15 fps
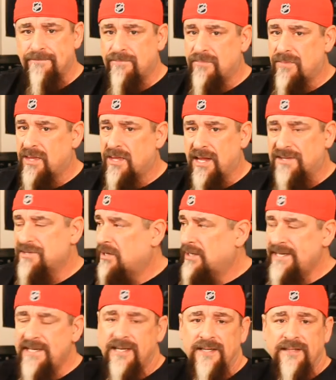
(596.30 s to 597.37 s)
That's all he
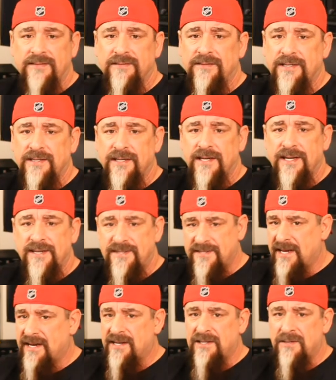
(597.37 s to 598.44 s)
did. He
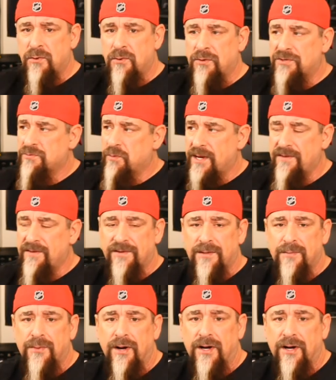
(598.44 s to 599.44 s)
sat on the boards waiting for the puck.